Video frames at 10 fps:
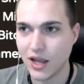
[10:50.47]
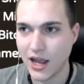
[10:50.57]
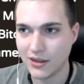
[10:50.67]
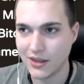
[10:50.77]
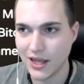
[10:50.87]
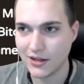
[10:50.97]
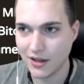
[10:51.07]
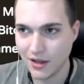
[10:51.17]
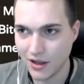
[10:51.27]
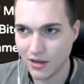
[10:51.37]
at that
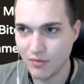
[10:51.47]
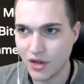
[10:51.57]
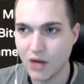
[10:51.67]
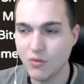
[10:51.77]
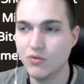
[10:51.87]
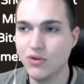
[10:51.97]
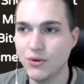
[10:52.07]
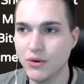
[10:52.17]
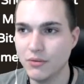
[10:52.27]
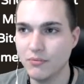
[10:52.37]
time, I won't
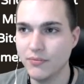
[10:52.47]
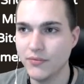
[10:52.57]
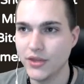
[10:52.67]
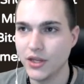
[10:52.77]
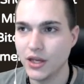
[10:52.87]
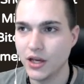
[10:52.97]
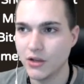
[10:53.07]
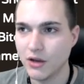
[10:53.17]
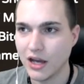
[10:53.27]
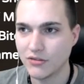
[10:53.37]
do it.
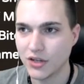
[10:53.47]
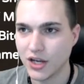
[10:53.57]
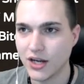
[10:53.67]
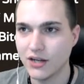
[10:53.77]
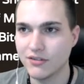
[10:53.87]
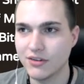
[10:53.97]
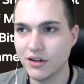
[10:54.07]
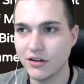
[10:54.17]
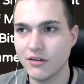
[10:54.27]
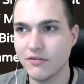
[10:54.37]
You have to kind of
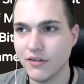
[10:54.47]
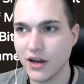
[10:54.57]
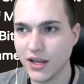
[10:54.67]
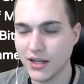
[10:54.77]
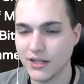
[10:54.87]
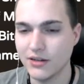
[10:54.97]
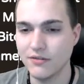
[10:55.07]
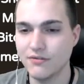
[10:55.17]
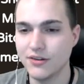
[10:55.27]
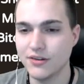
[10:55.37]
solidify it
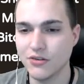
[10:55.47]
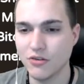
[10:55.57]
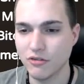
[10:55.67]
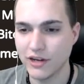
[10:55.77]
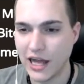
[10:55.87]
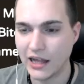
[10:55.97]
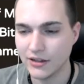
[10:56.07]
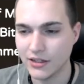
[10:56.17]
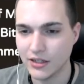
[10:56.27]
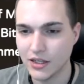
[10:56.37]
into physical
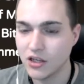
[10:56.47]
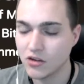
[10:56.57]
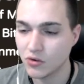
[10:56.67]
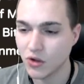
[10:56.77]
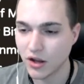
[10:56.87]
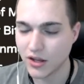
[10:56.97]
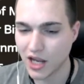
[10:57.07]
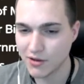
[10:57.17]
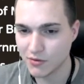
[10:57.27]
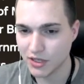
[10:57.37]
reality. So a lot of
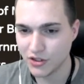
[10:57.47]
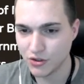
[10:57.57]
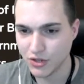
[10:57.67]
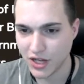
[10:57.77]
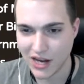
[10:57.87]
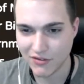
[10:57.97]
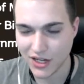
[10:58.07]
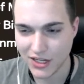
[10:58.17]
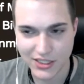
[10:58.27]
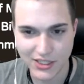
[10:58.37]
times what I do when I have an
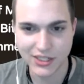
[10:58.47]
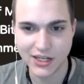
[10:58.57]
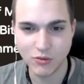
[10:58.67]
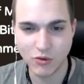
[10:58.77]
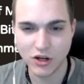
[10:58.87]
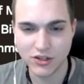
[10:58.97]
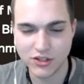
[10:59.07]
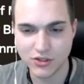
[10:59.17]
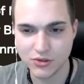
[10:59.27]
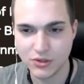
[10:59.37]
idea and I want
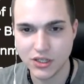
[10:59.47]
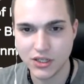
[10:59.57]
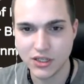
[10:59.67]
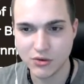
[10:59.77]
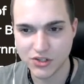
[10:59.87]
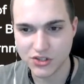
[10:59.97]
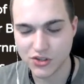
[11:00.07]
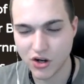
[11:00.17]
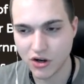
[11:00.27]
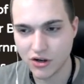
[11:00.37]
to, you know,
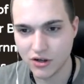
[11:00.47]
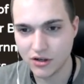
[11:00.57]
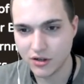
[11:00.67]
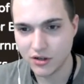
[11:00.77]
start,